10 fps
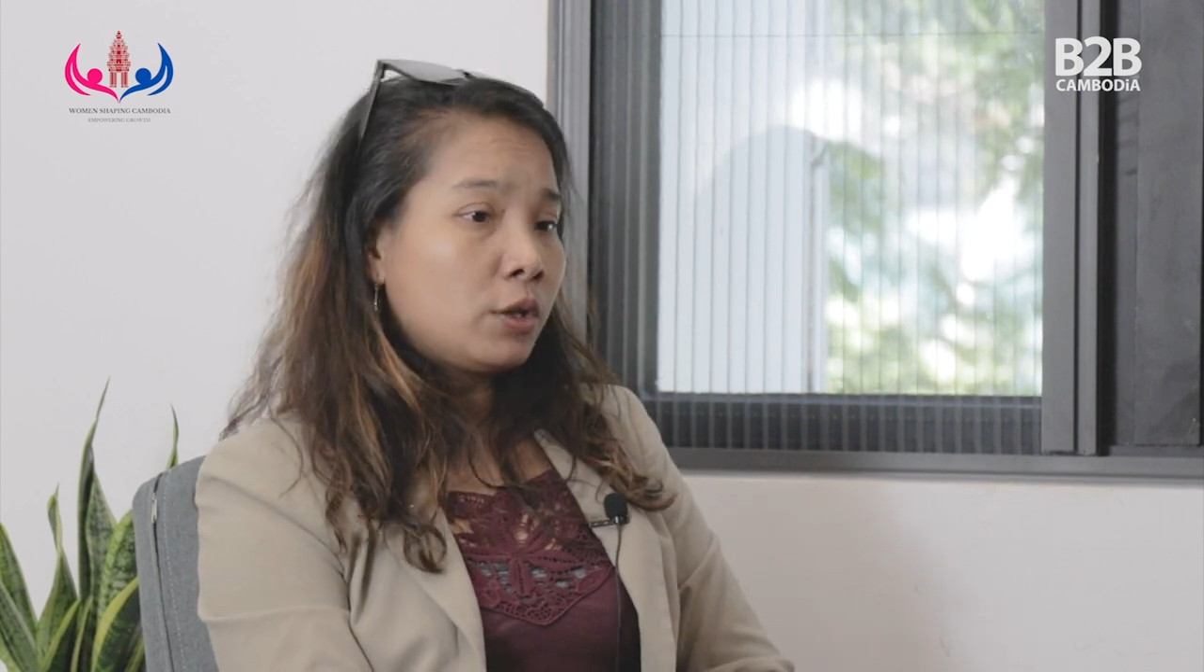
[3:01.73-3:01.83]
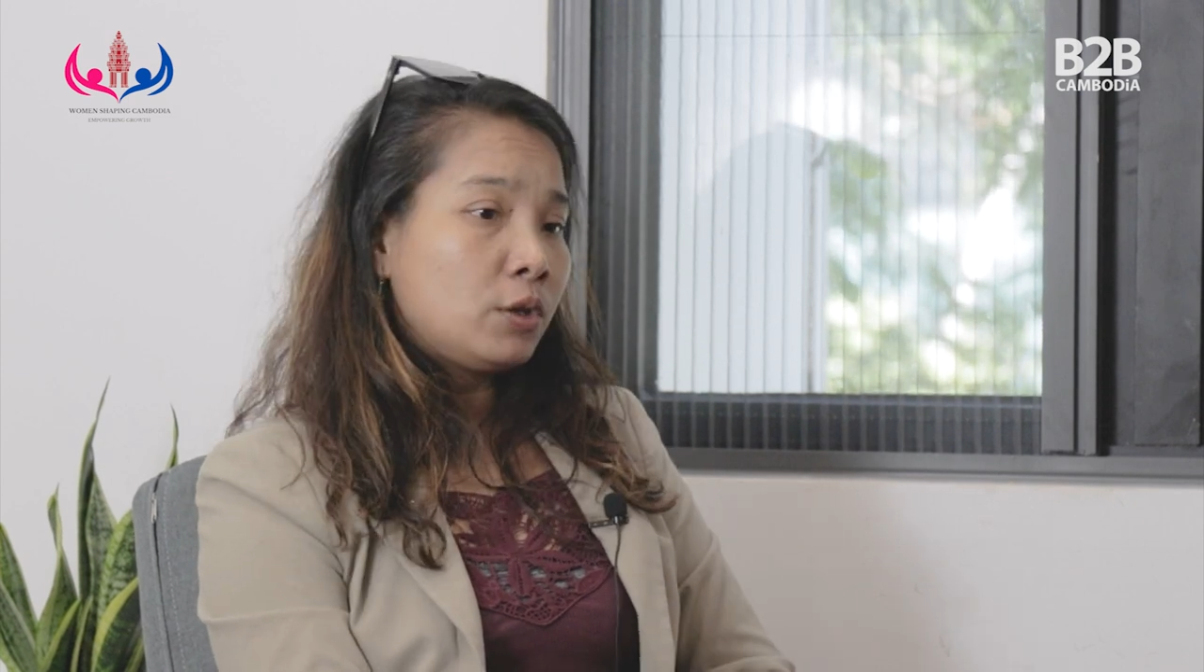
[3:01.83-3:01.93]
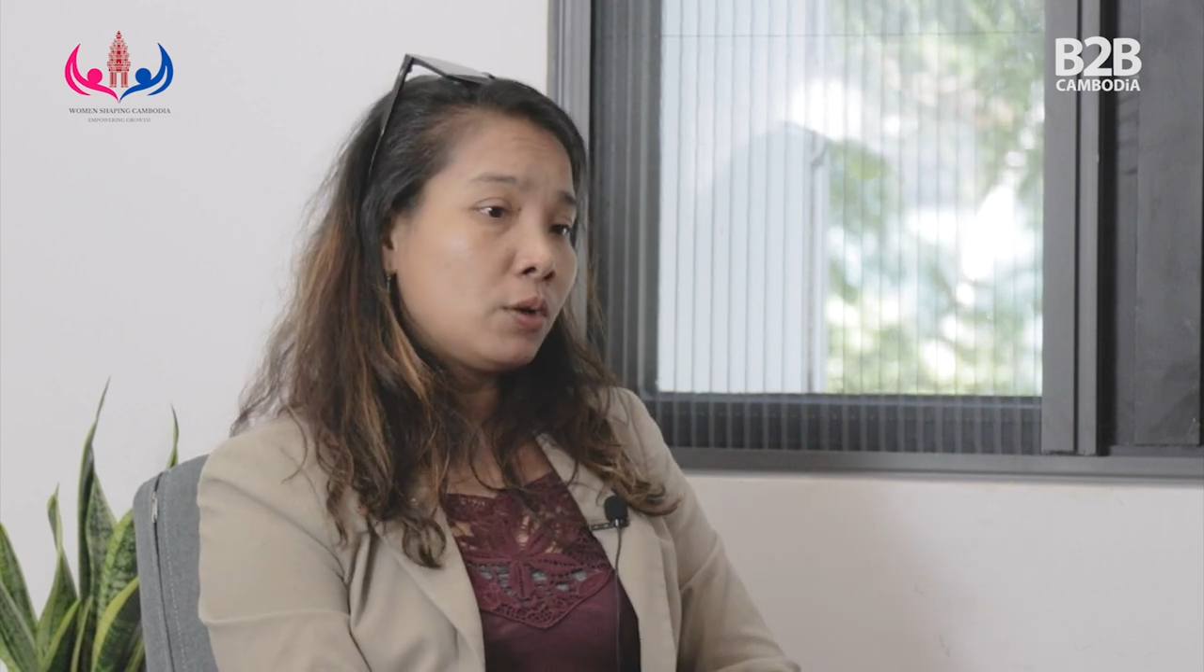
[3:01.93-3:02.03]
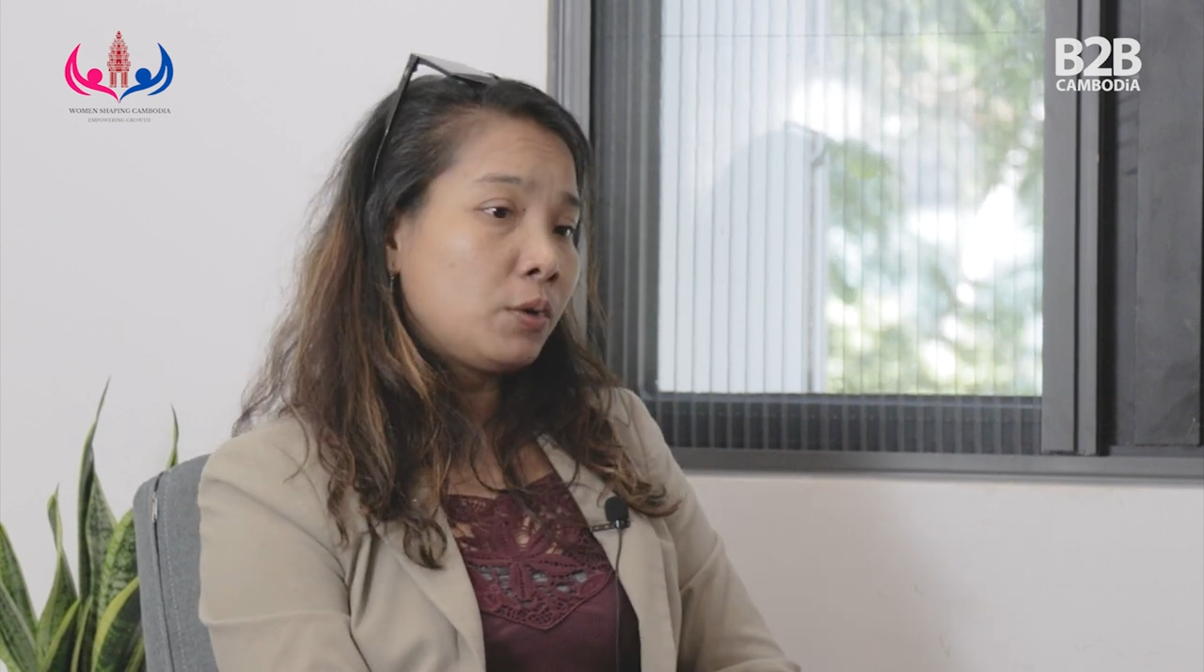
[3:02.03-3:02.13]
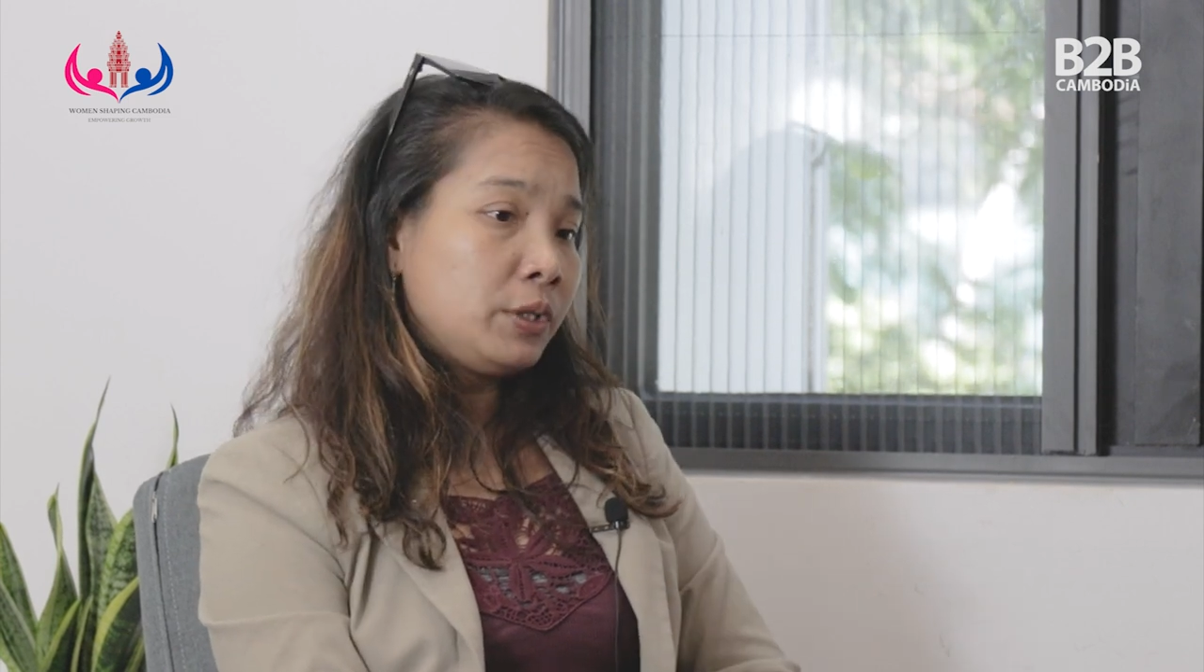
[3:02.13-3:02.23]

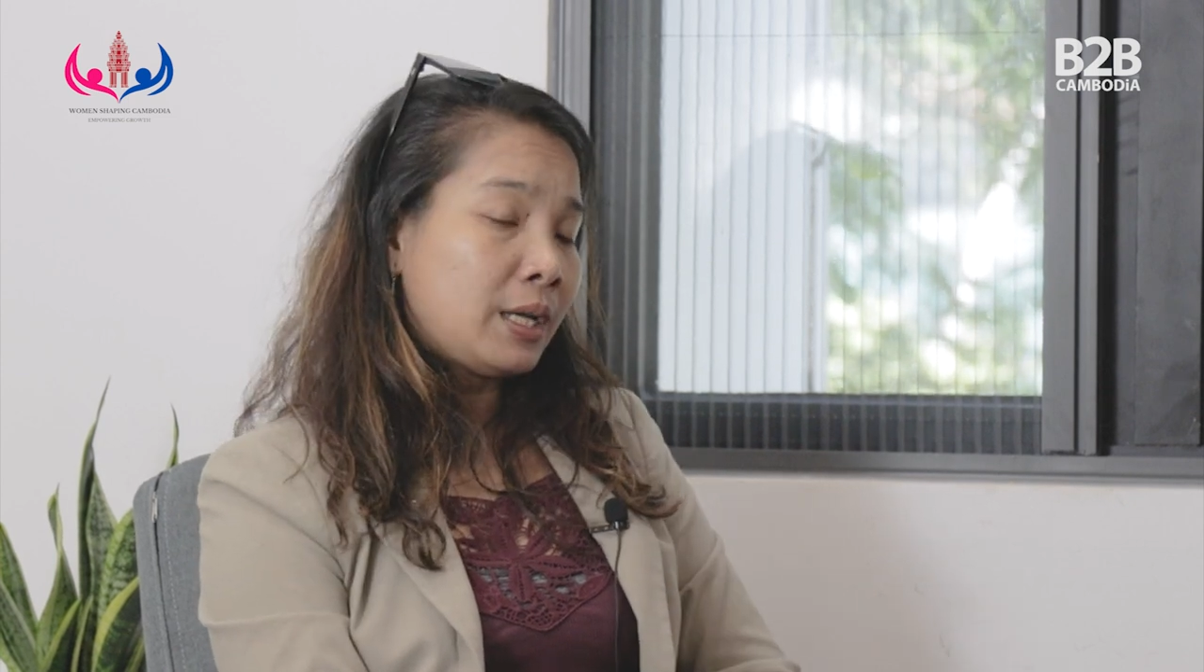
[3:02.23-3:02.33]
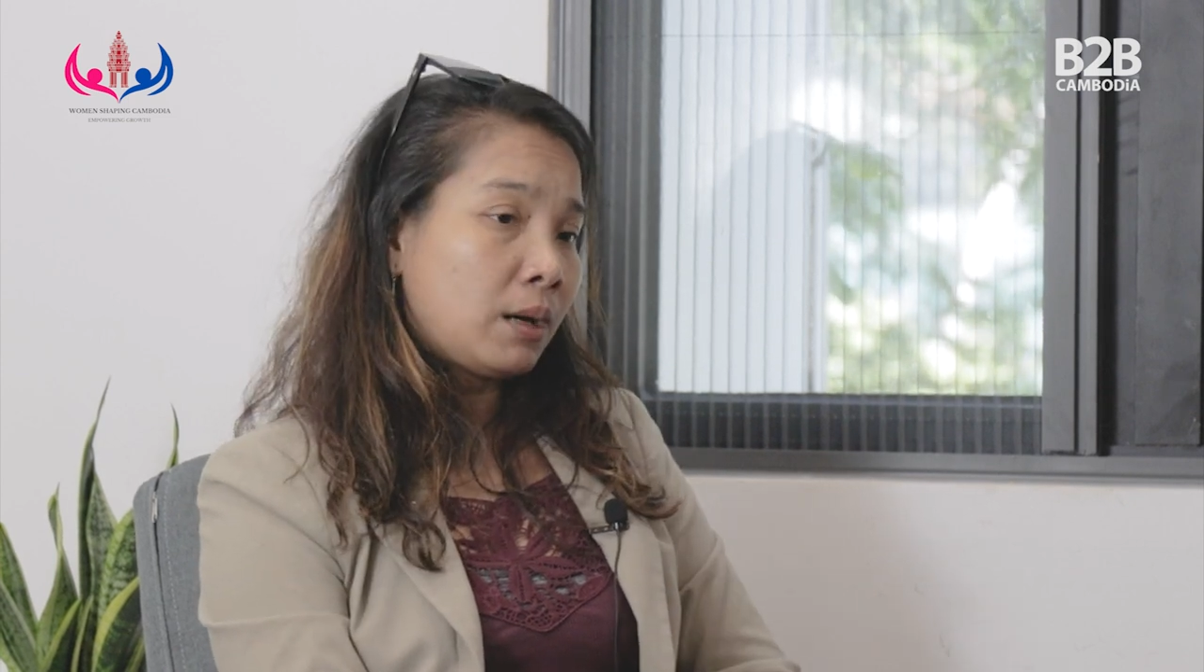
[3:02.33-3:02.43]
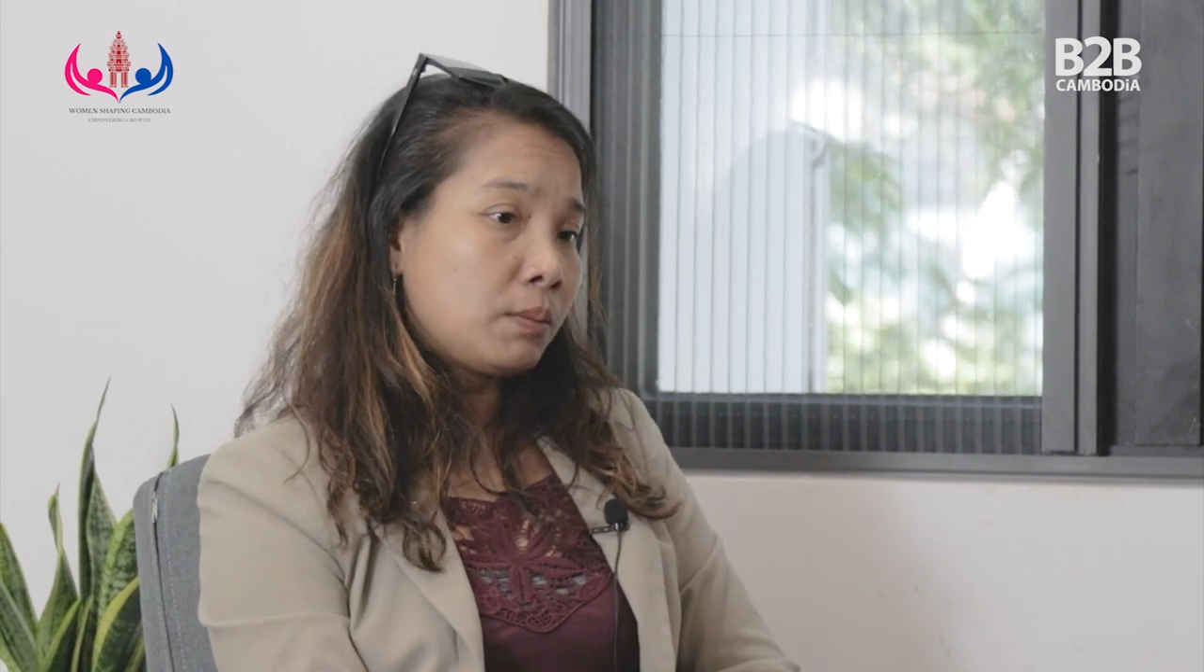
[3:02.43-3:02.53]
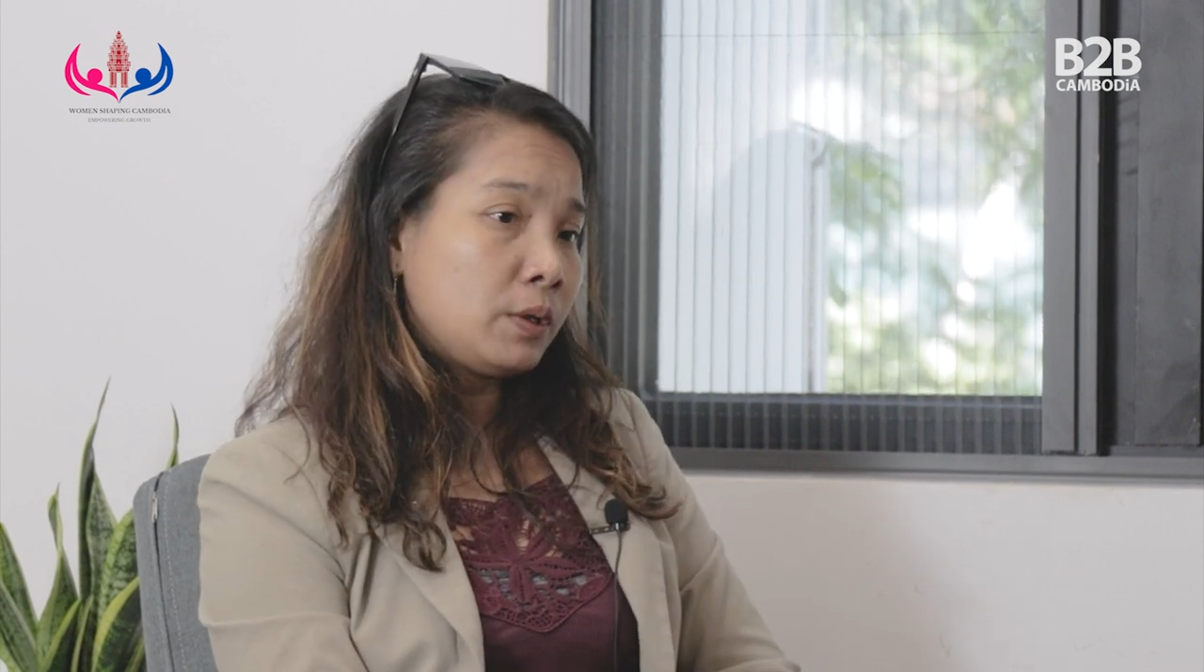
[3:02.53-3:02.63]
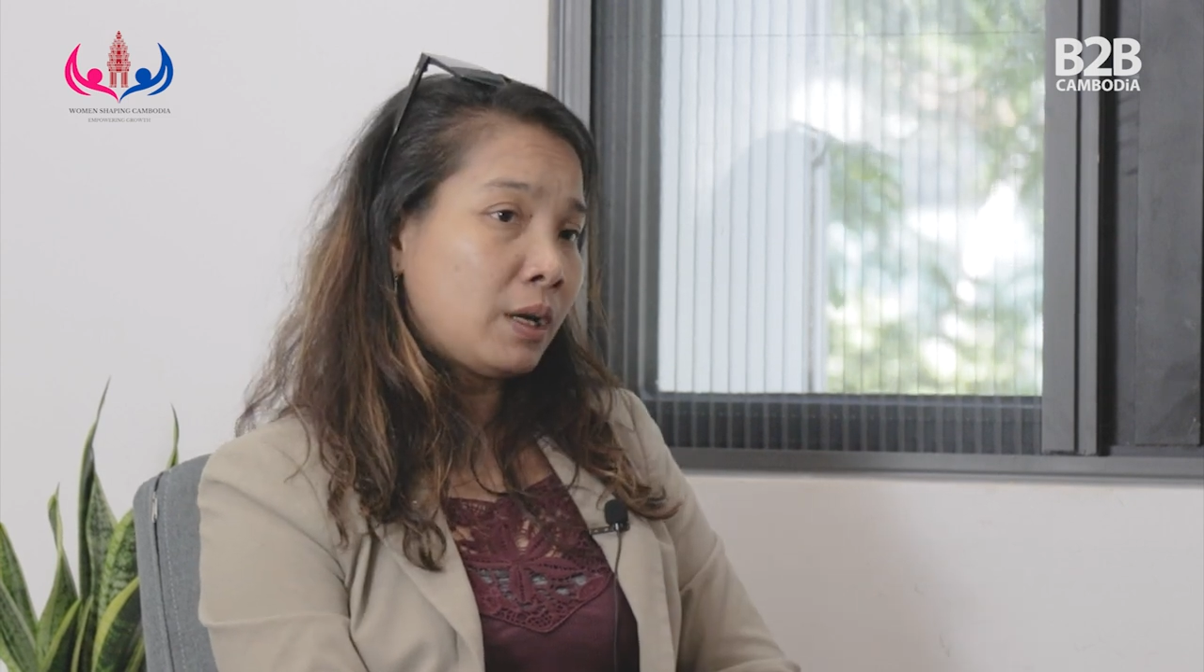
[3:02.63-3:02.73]
You know, young